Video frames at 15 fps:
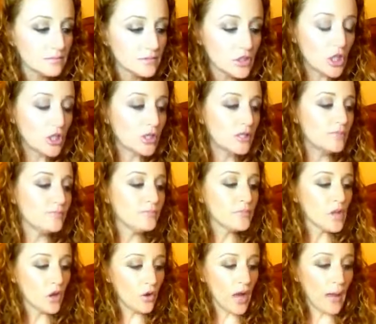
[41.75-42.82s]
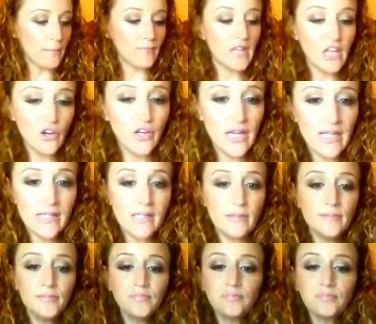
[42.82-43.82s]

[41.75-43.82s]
look. Okay, here it is.